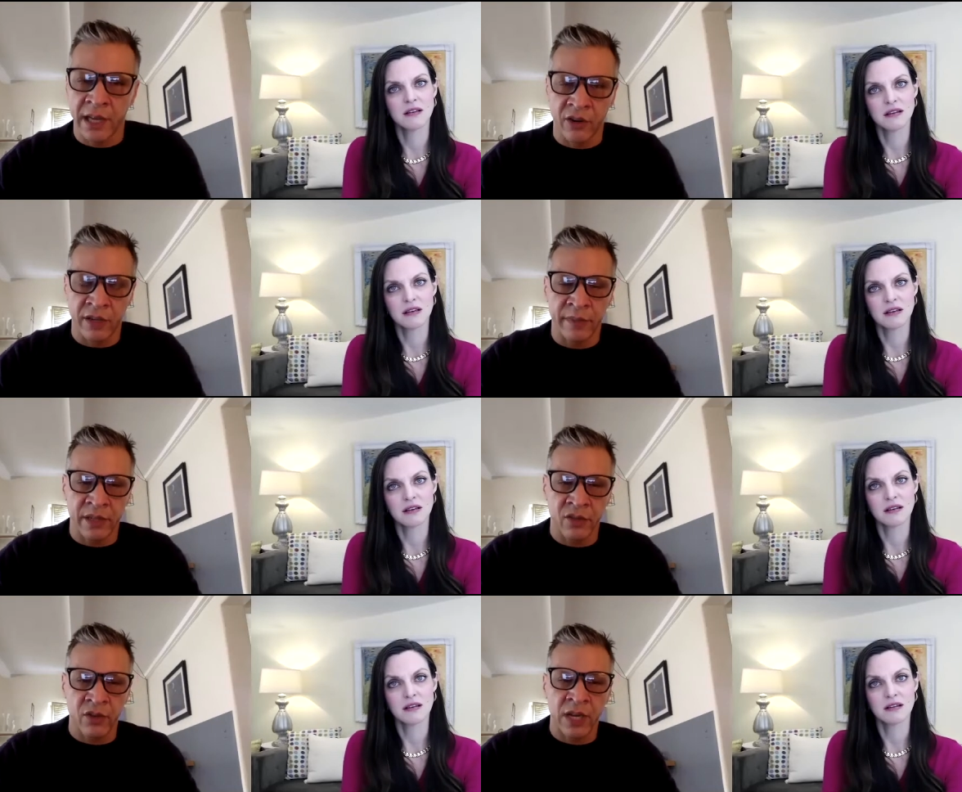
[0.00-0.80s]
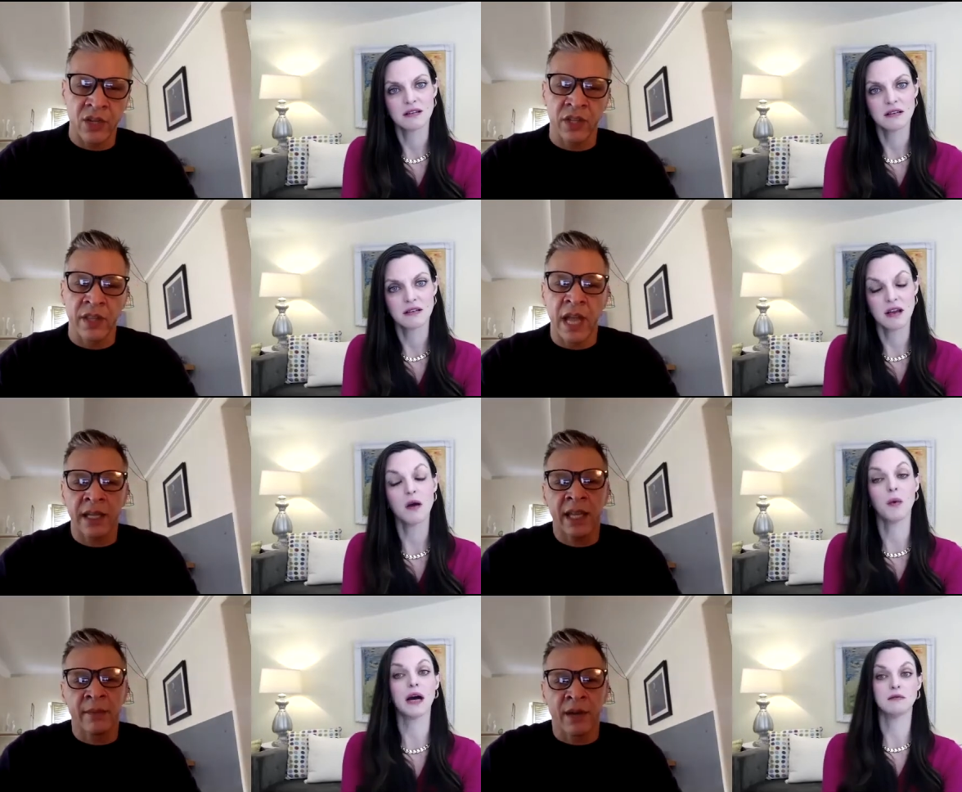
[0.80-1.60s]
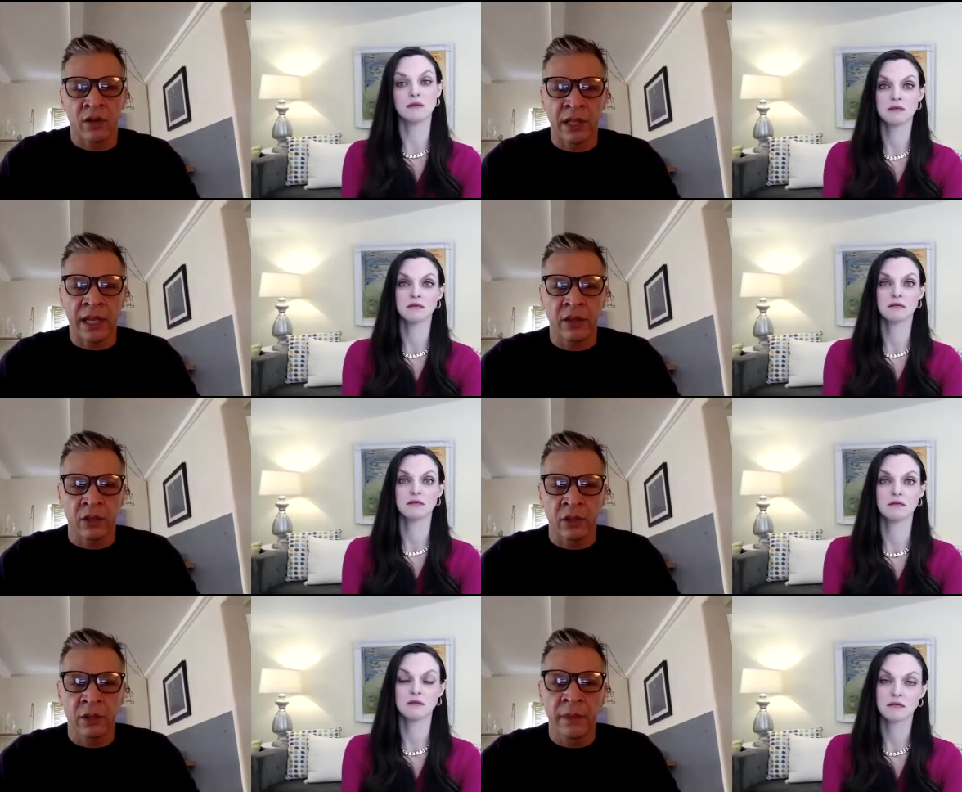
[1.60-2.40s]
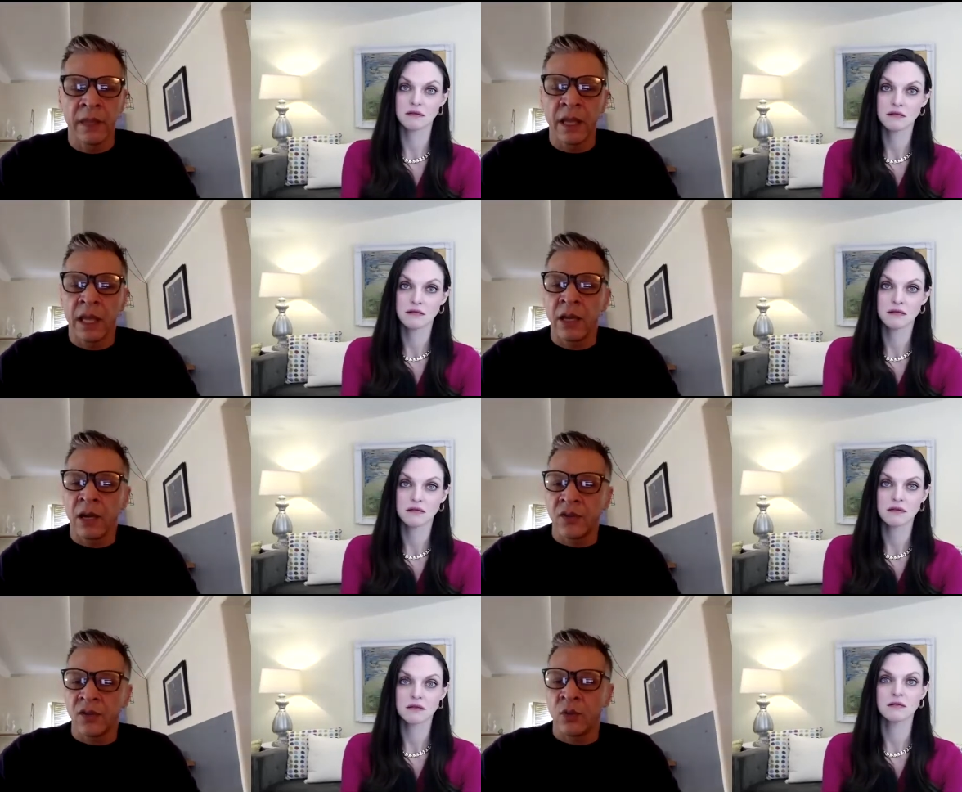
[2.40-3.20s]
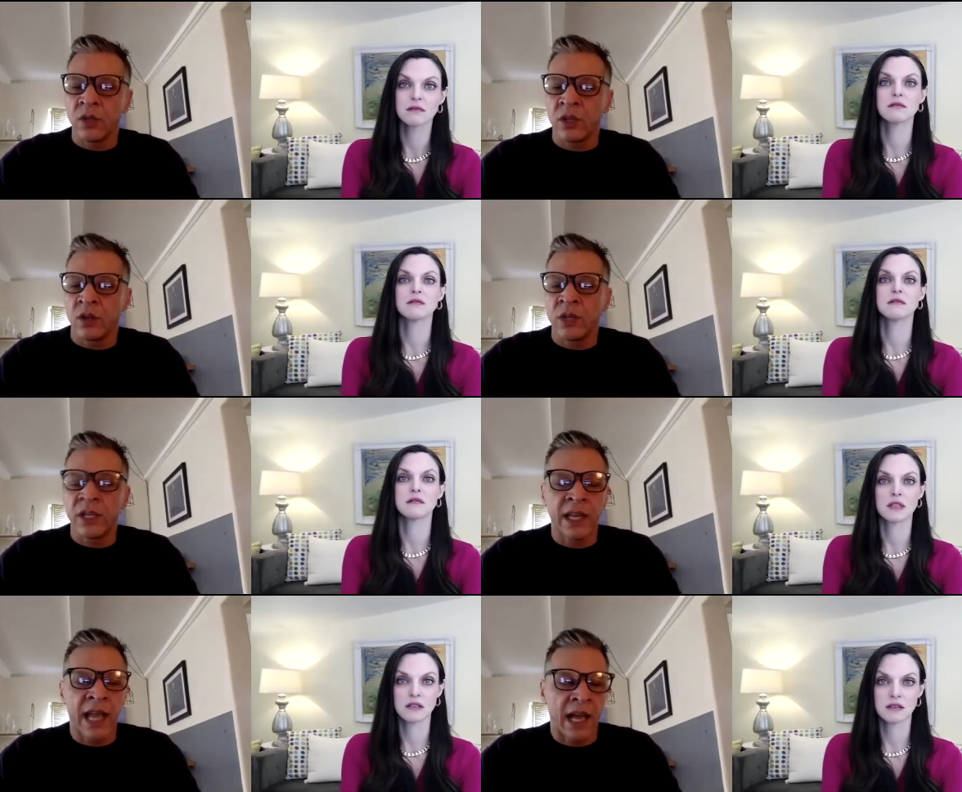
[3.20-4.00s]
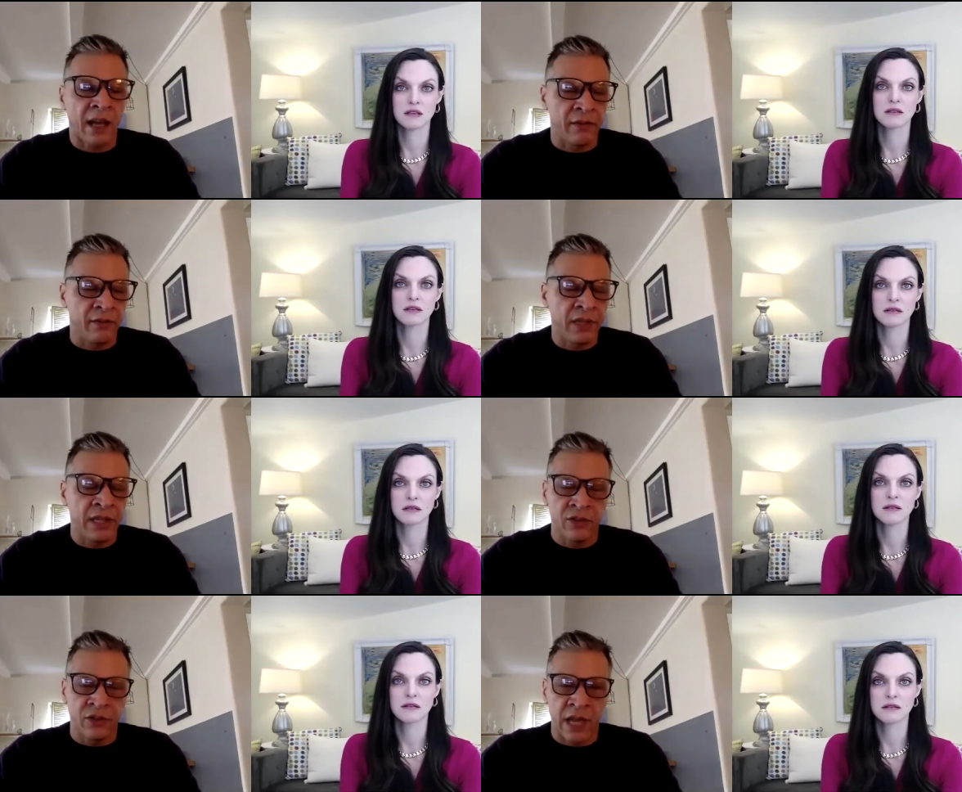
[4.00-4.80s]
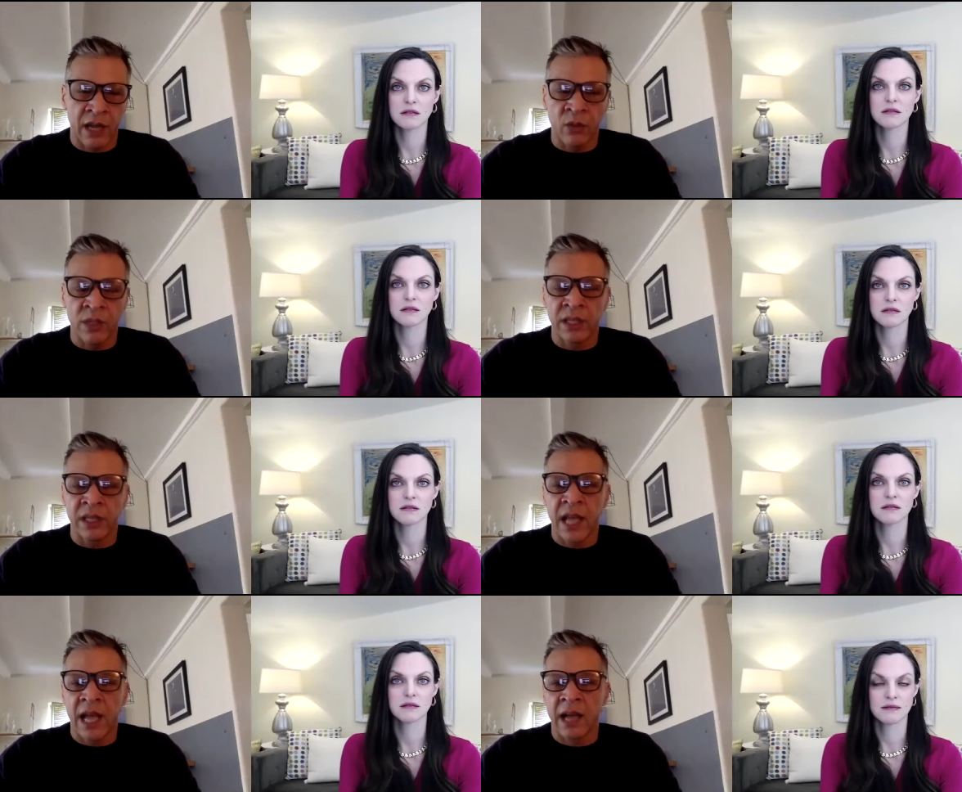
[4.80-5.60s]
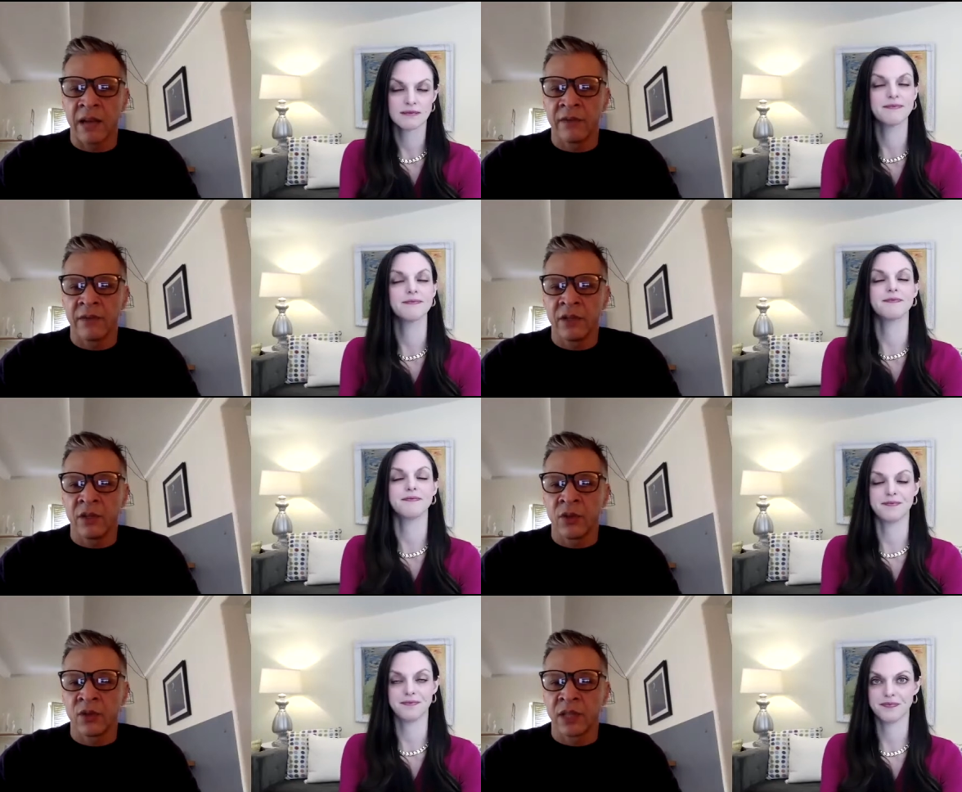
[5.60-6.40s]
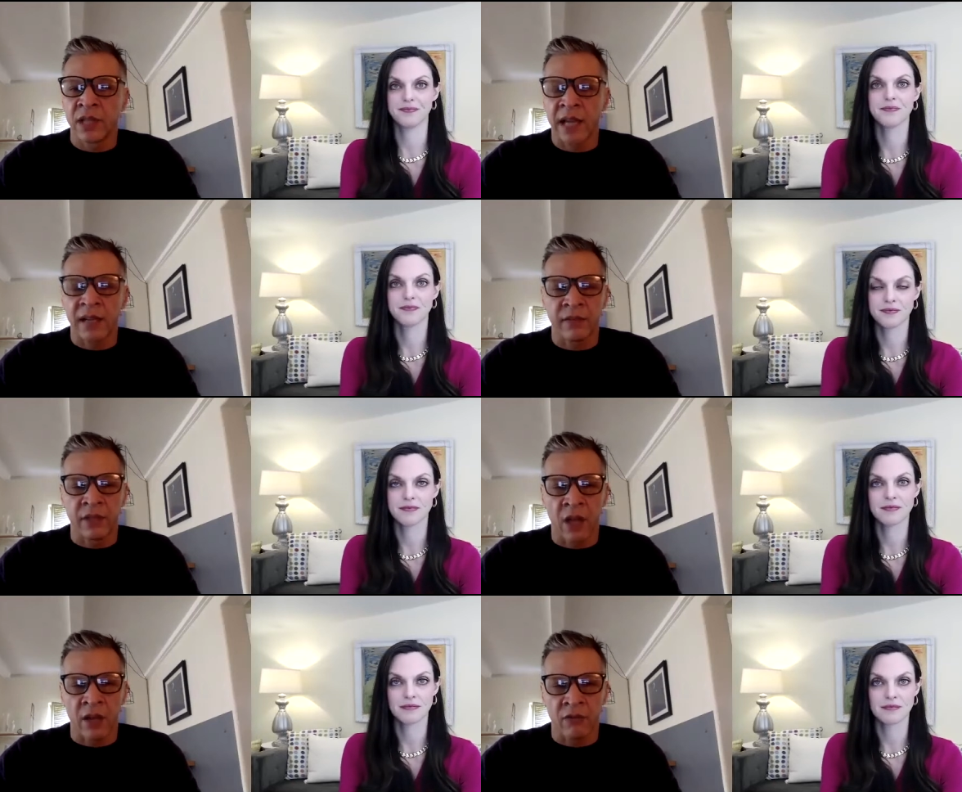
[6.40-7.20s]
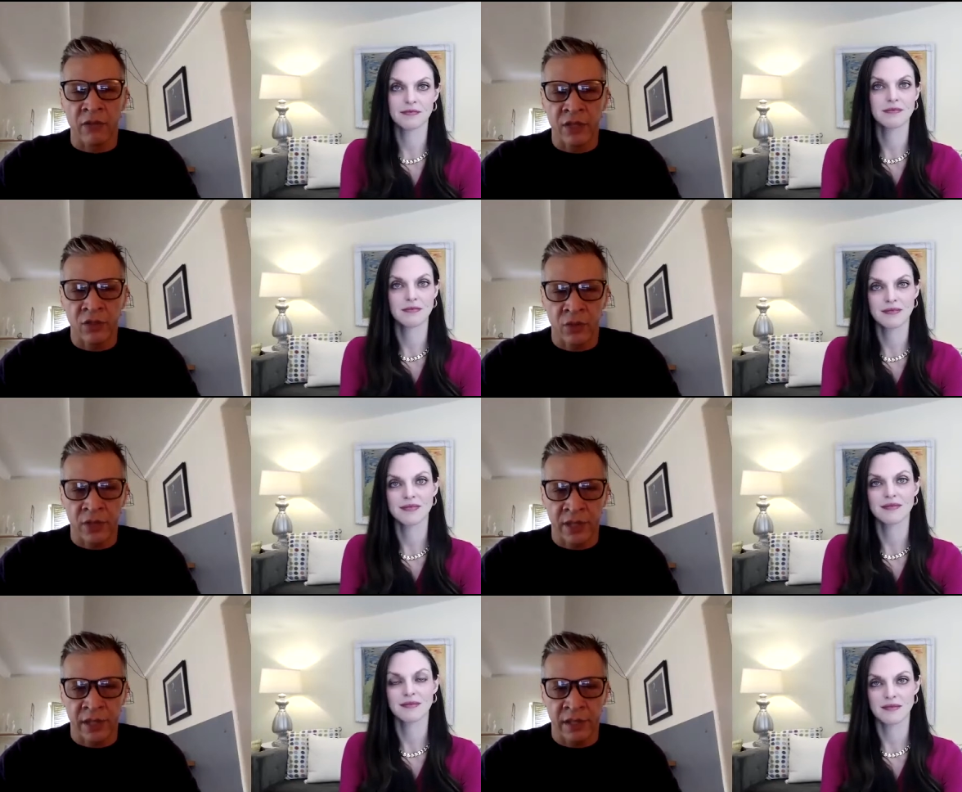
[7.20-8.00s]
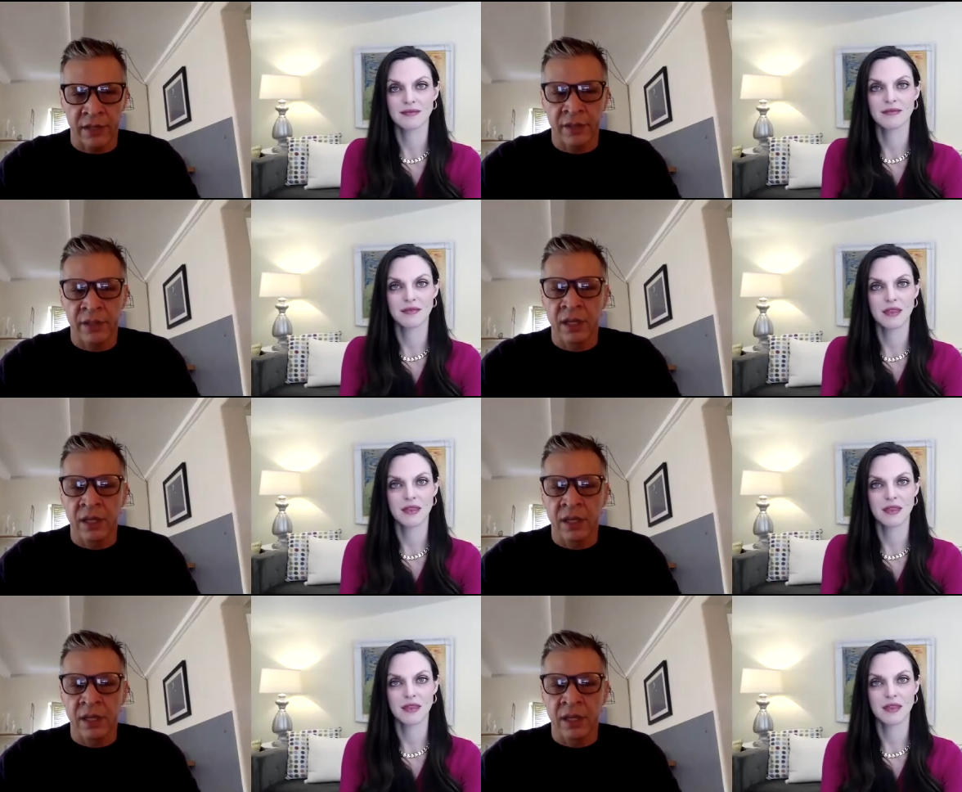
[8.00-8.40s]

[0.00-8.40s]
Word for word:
Speaker 1: administration. That oh, came wow. later, and also, we, you know, we didn't have the internet. We didn't have, you know, there was a lack of a lot of resources.